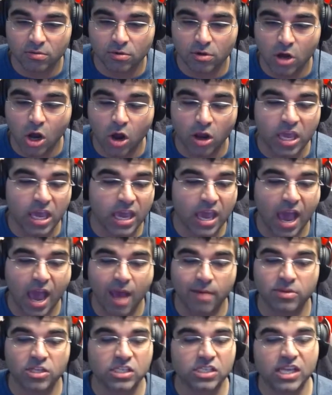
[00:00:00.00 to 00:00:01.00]
Okay,
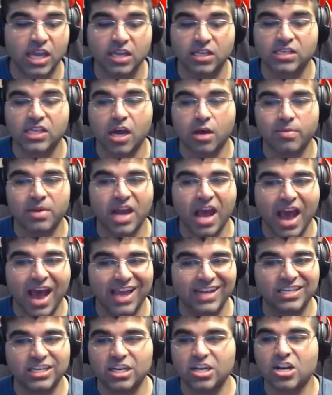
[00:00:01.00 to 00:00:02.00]
yeah, I'm just saying, Salmon,
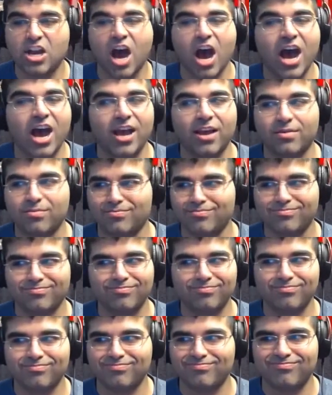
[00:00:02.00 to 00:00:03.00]
I
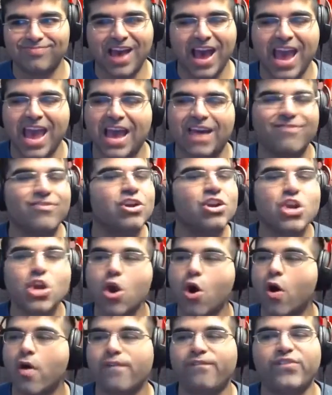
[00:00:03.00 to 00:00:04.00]
have
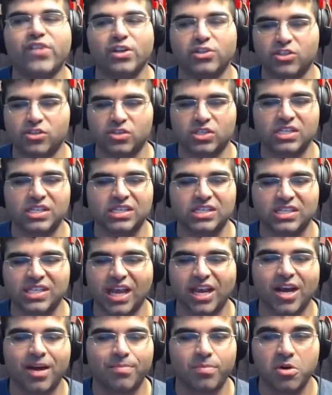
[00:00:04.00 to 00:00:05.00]
no filters
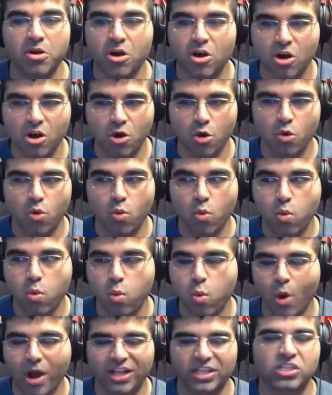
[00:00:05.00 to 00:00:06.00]
set up
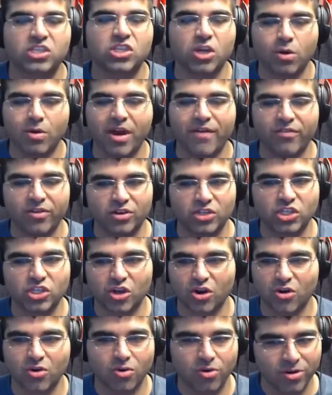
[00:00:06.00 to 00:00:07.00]
whatsoever.
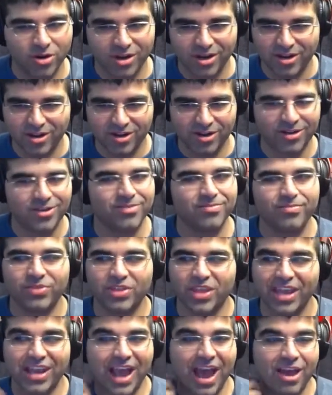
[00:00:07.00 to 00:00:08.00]
So,
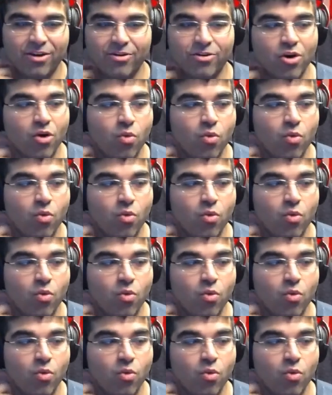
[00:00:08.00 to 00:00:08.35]
like, I don't know